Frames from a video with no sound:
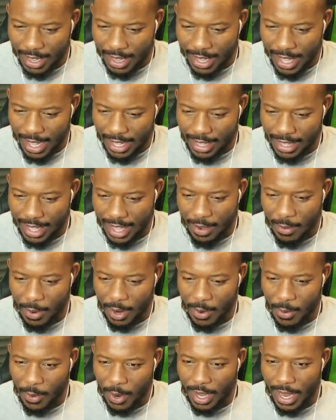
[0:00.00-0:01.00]
That, that
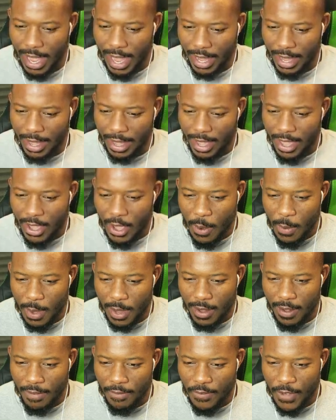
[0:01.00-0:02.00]
we're, we're like
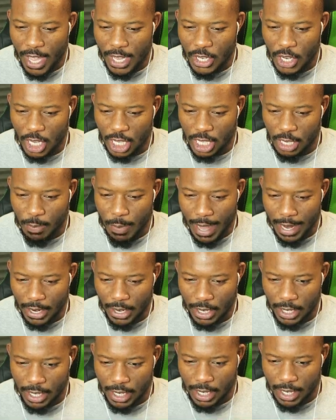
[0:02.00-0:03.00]
human fidget
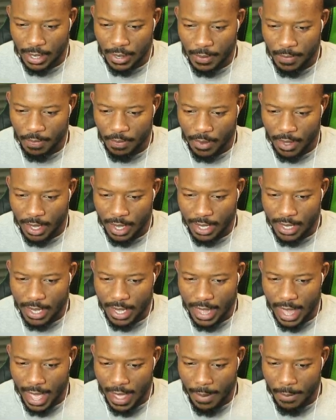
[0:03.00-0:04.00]
spinners. You see
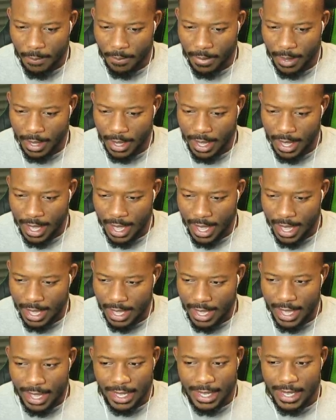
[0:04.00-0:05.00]
that?
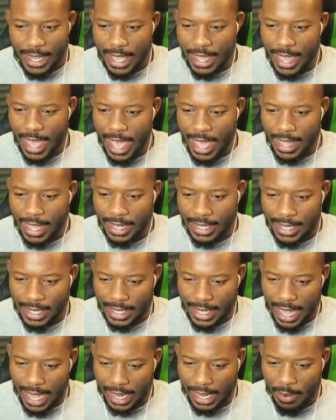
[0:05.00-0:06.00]
You see that? That's
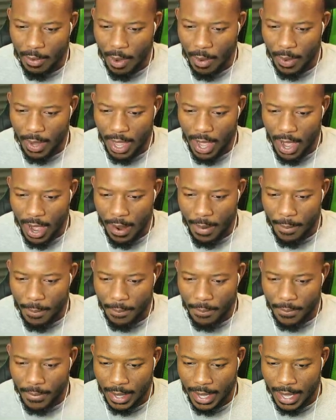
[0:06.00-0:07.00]
exactly what we are.
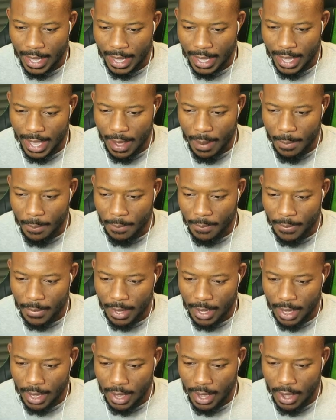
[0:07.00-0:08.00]
Yep,
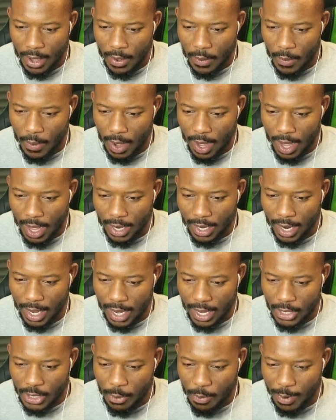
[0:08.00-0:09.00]

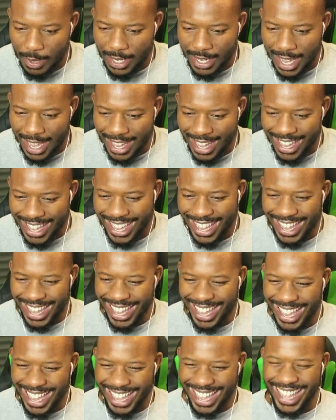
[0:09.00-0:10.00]

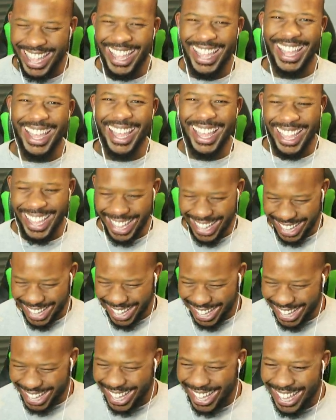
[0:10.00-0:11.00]

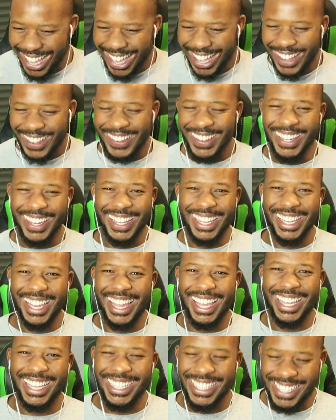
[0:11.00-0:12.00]
100%. we
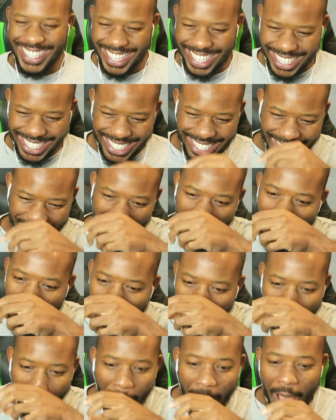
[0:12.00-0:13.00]
look like just.
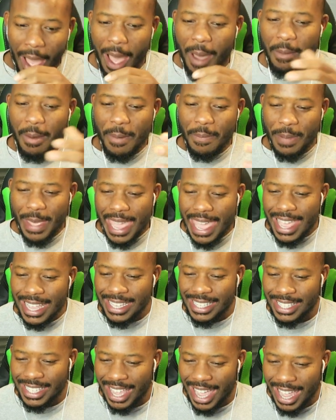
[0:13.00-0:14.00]
I'm a
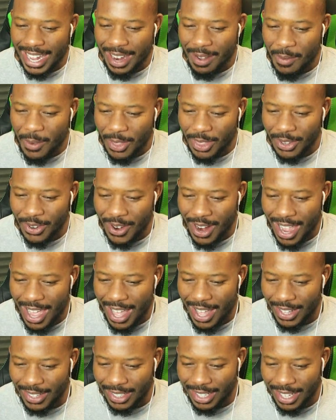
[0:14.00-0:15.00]
beast and I'm on the
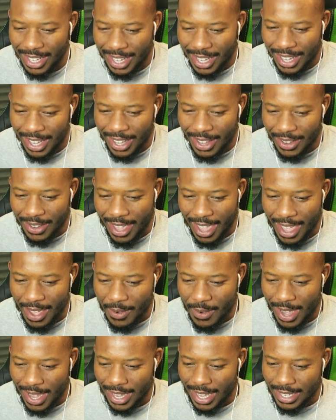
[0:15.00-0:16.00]
ground. Okay,
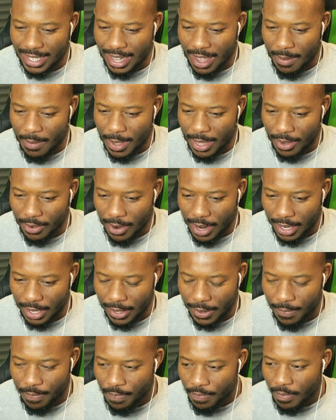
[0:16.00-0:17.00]
well, I guess I'll be the
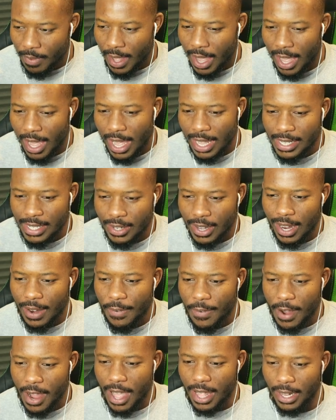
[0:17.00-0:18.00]
runner. I, I still gotta
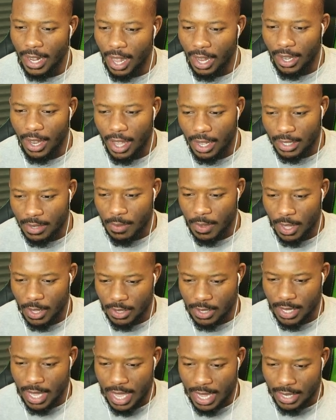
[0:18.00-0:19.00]
figure out how to unlock some of
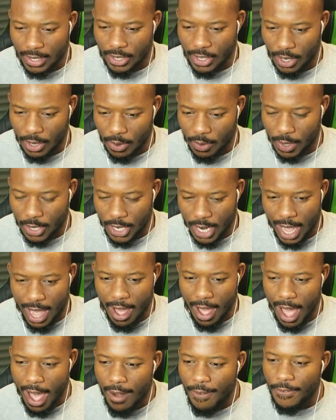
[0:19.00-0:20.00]
those things too, which
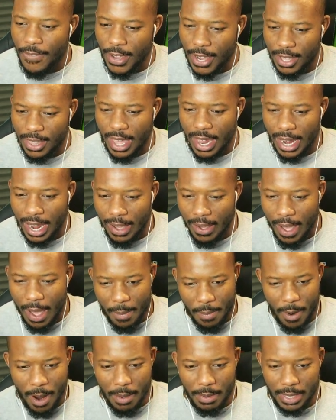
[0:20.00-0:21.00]
I'll, I'll figure that out. I
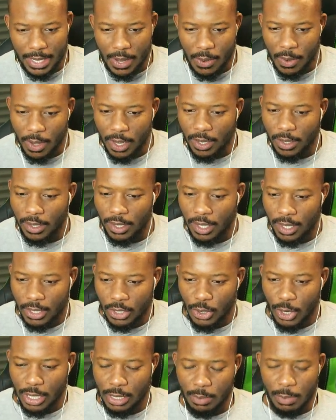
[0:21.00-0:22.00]
promise I will.
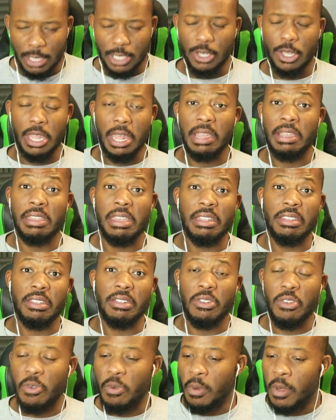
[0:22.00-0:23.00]
Trust me. So then I can get the
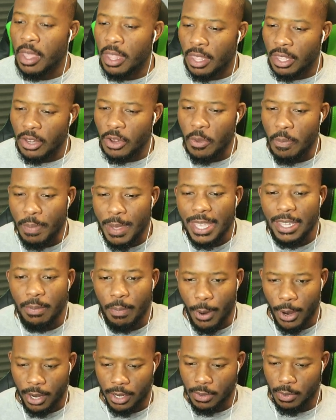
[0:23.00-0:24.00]
new the new beast
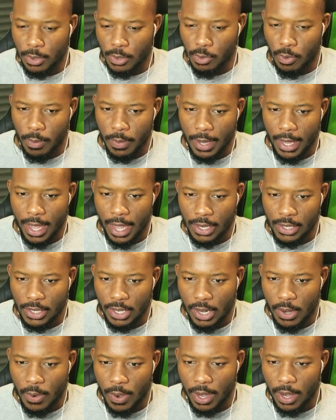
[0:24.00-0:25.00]
perks, which would be
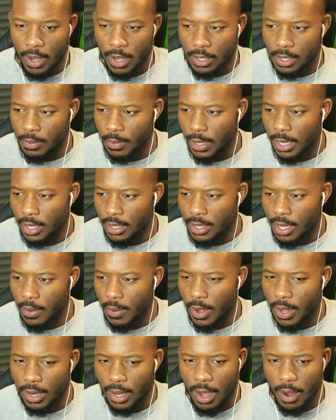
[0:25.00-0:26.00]
actually quite awesome. And it looks like
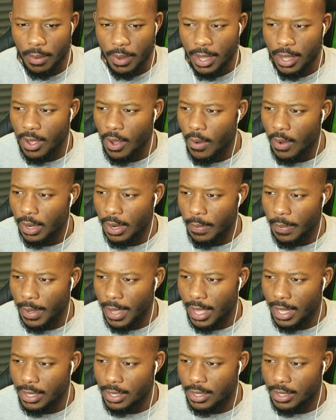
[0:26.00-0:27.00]
we only, are we going up
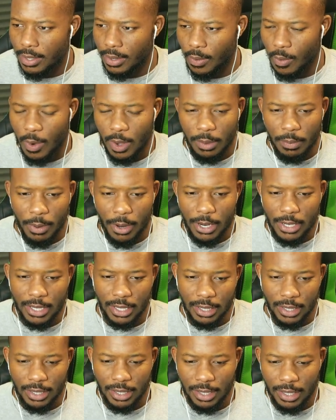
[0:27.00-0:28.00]
against one
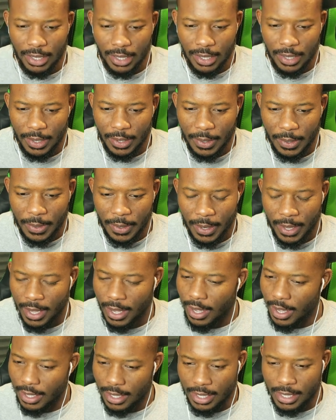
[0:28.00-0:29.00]
person.
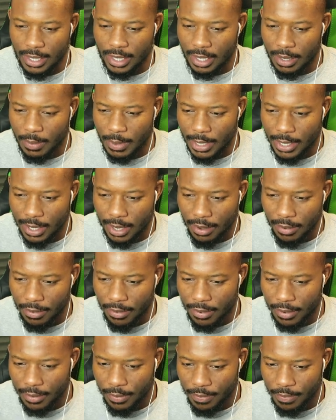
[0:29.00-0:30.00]
Oh, this is gonna be tough.